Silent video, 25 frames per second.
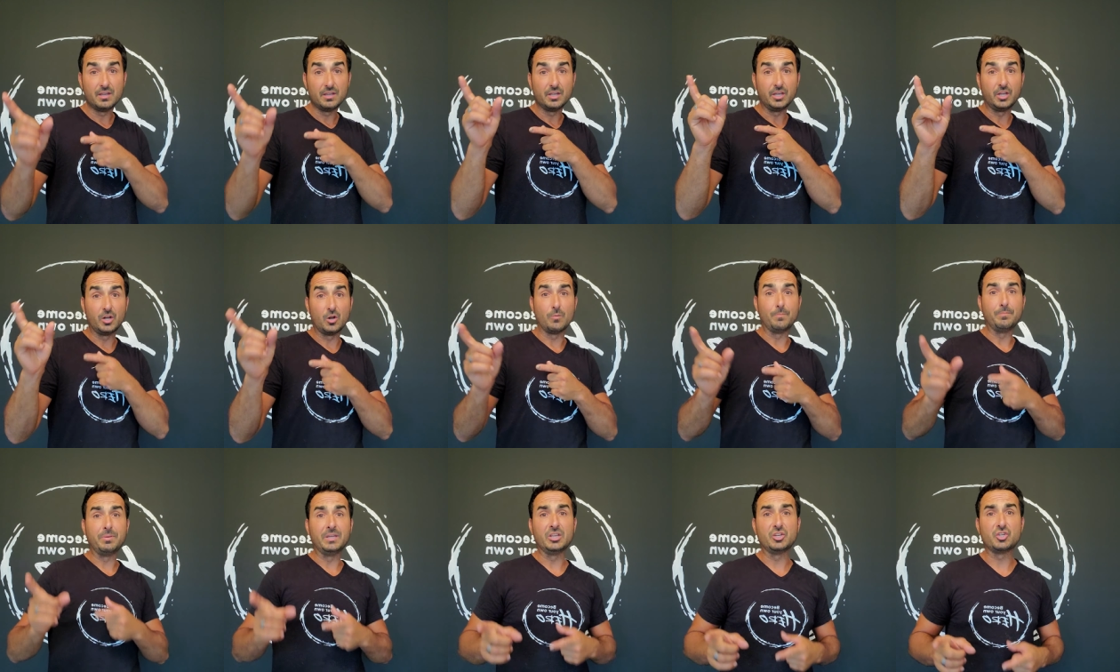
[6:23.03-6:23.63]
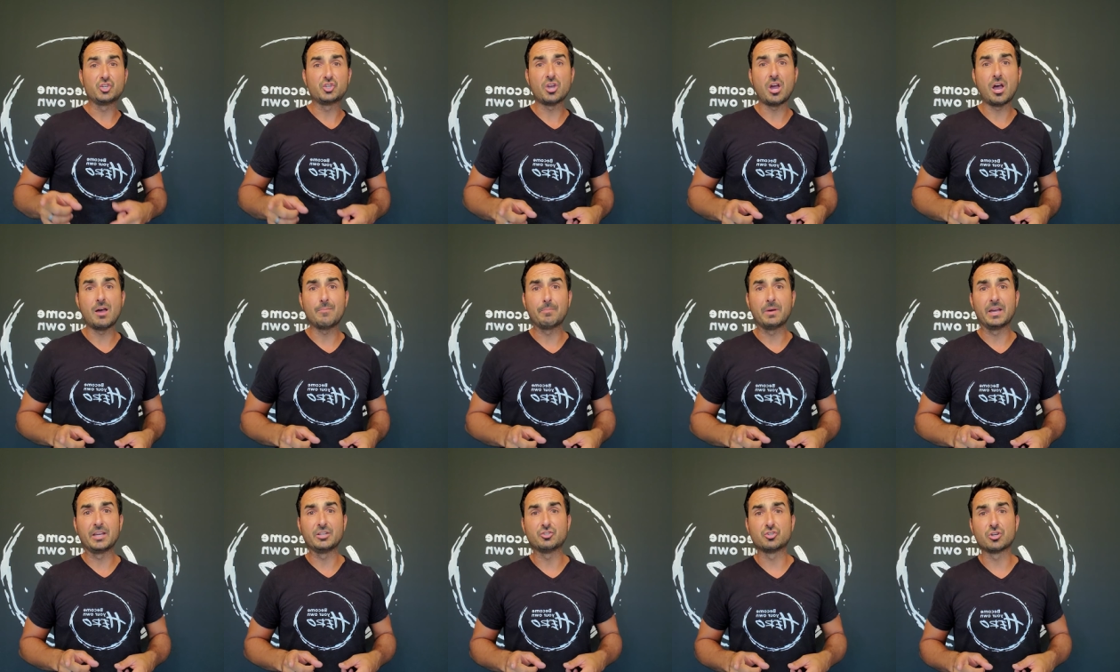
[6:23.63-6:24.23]
you know, being shot
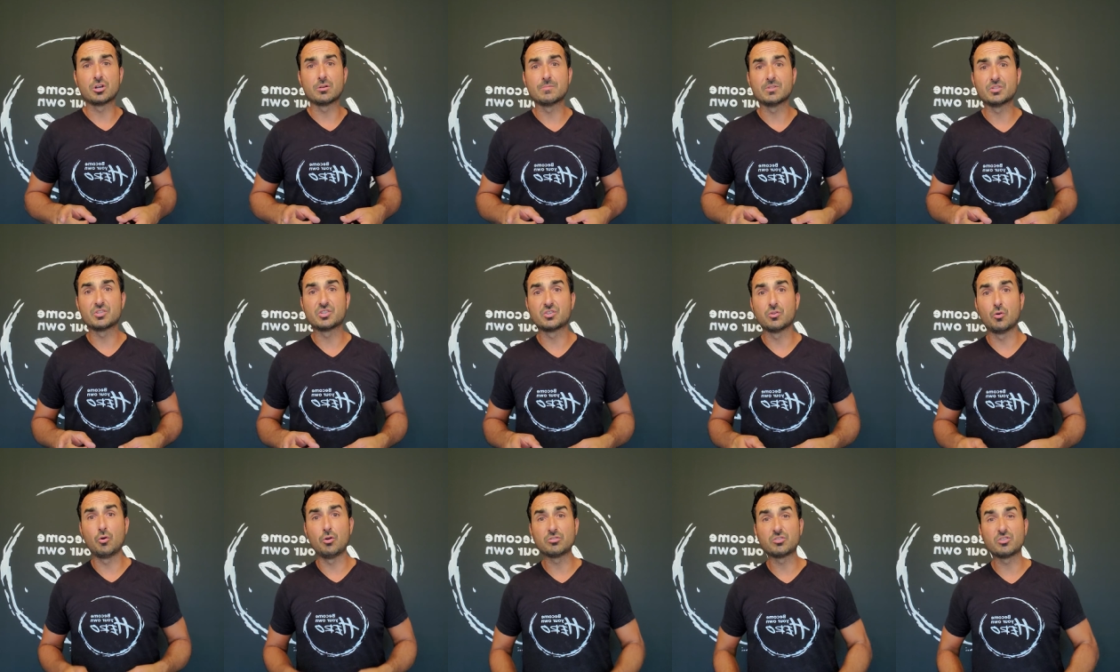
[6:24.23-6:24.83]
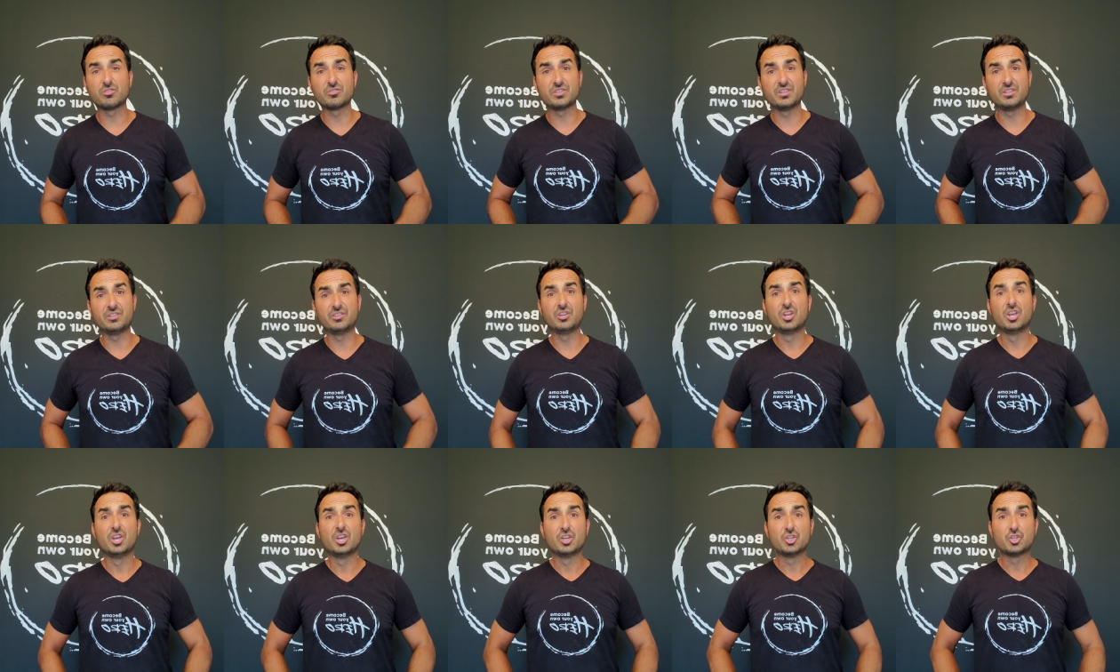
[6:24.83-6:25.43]
by German soldiers and
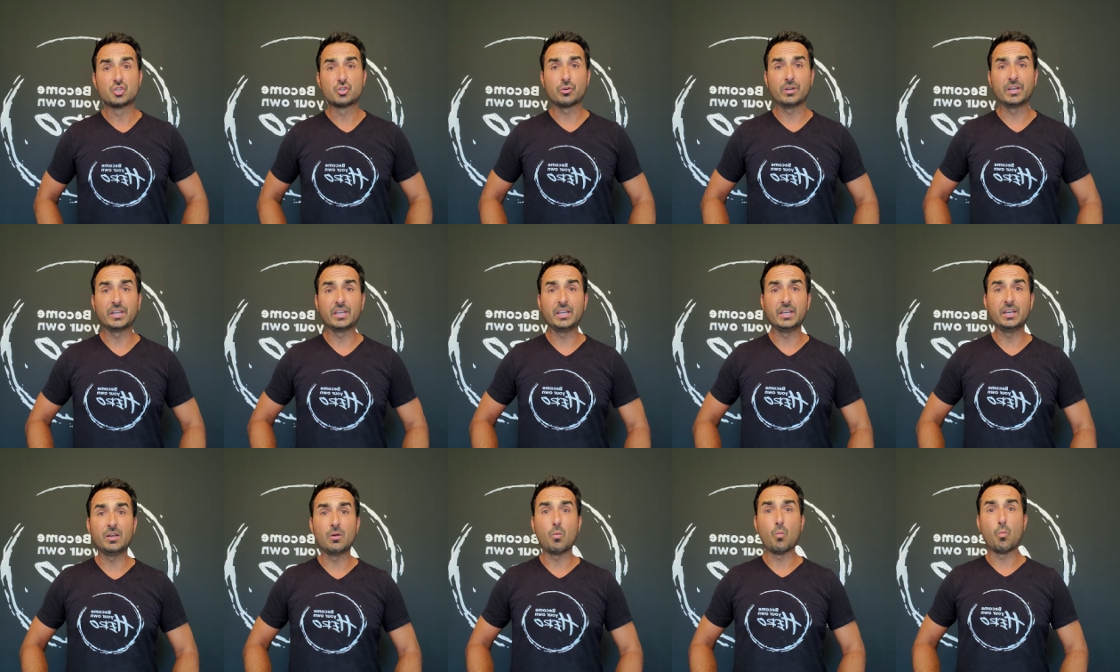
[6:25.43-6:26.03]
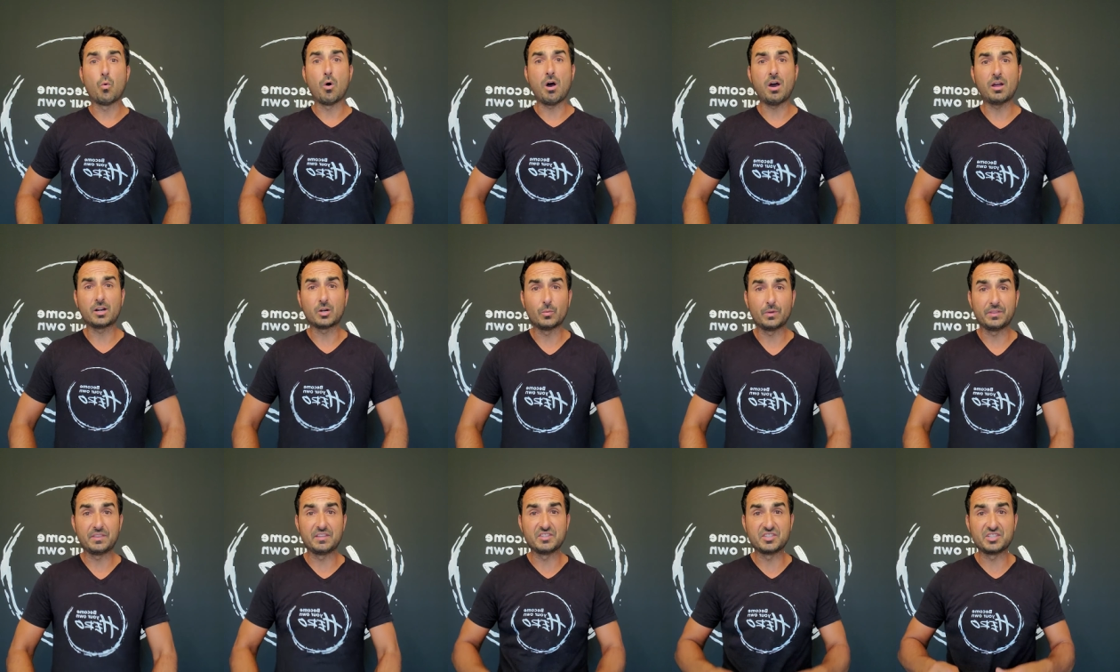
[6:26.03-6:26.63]
drinking water
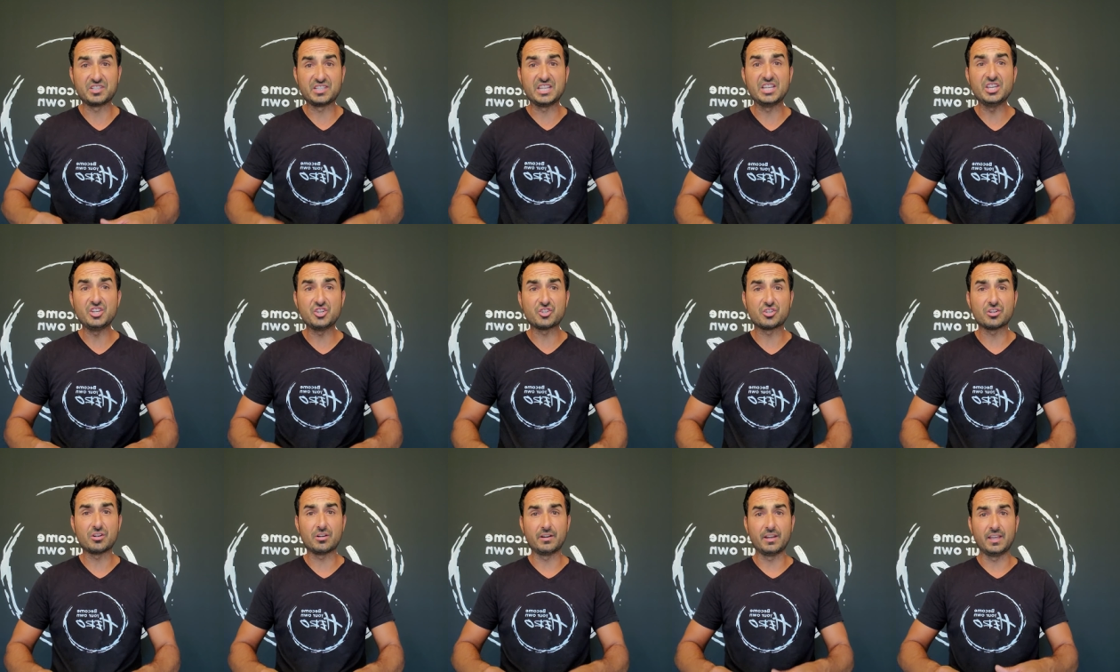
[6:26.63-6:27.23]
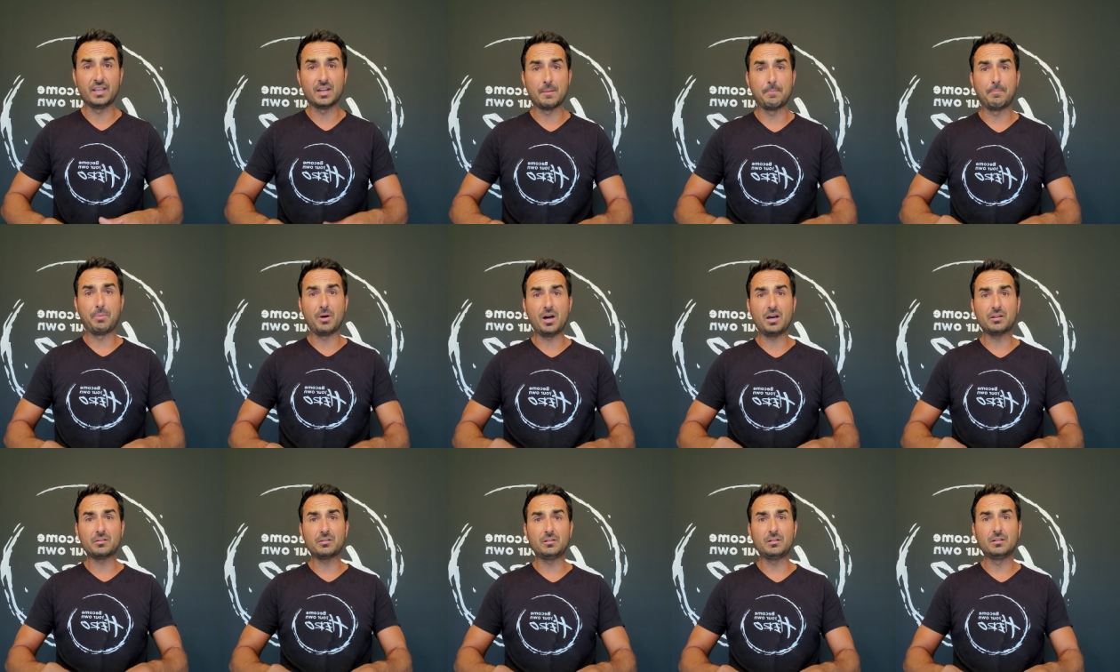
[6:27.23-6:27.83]
with his t-shirt in a
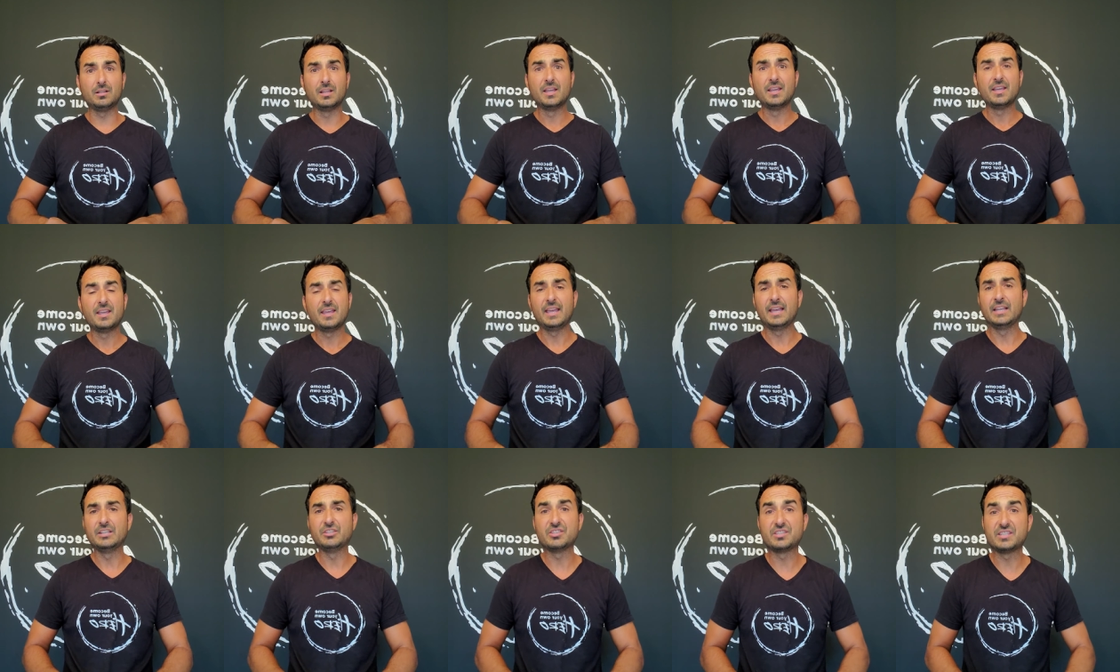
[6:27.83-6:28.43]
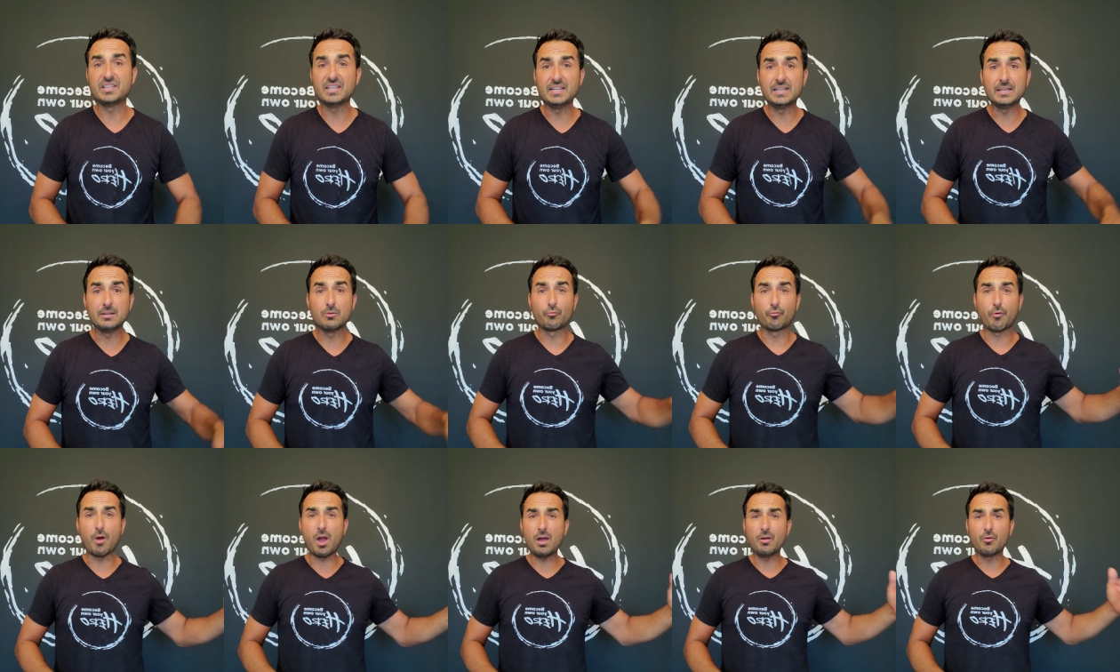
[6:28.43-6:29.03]
puddle and just
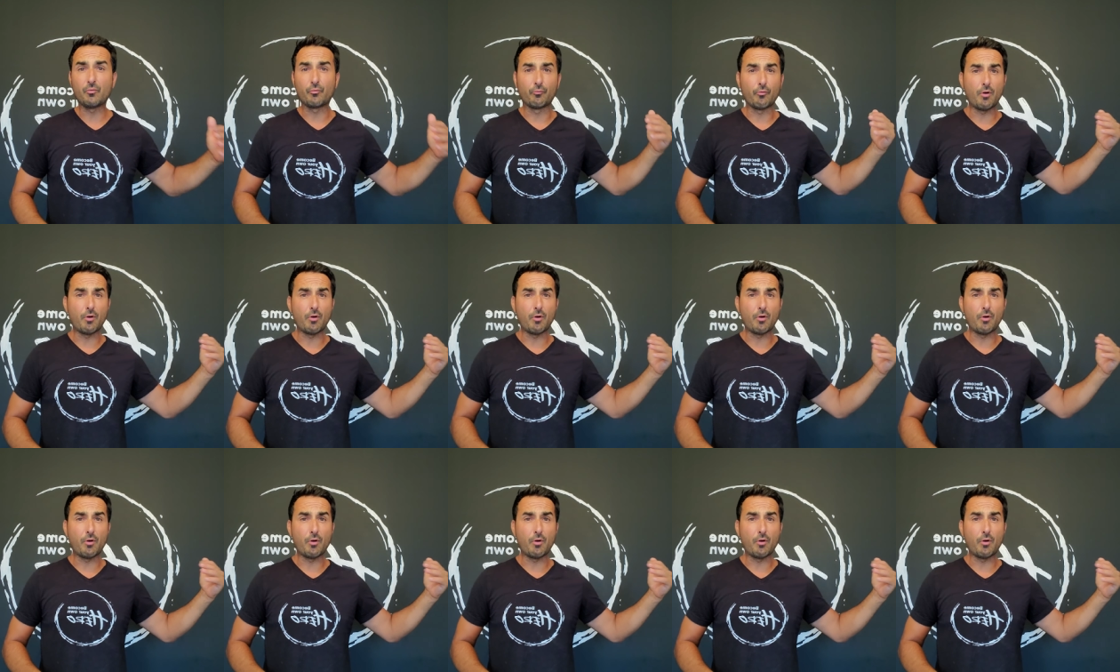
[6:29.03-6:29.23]
eating raw,